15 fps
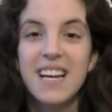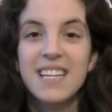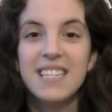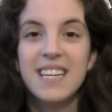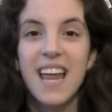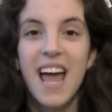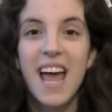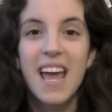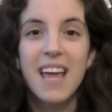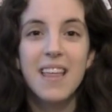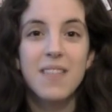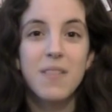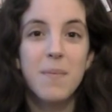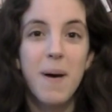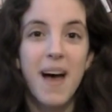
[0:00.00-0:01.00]

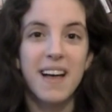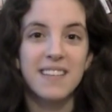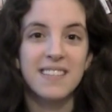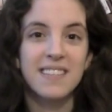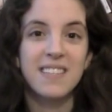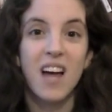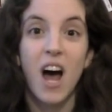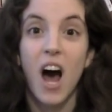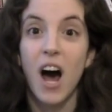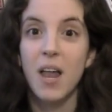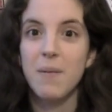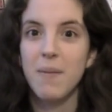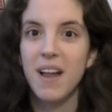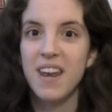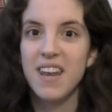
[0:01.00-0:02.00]
Today, the best.
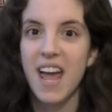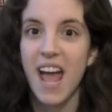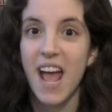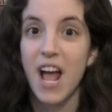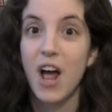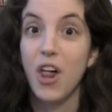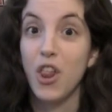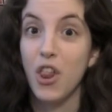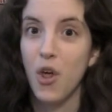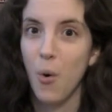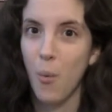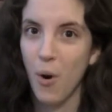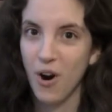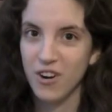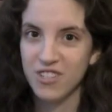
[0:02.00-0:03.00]
On Monday,
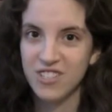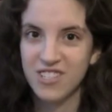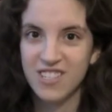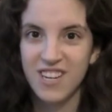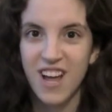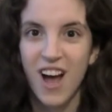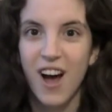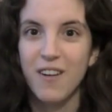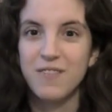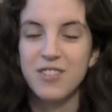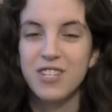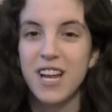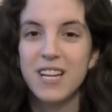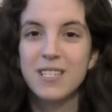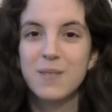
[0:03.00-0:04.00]
the worst of
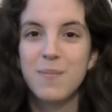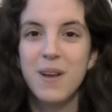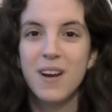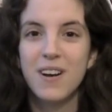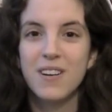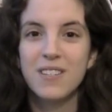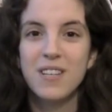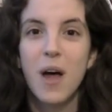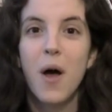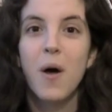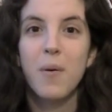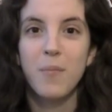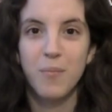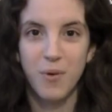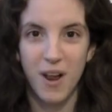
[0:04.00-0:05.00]
Shakespeare's
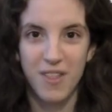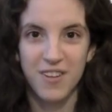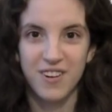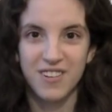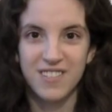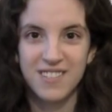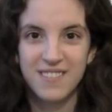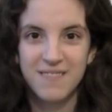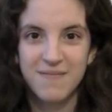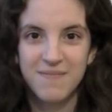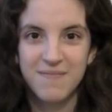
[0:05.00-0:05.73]
brothers.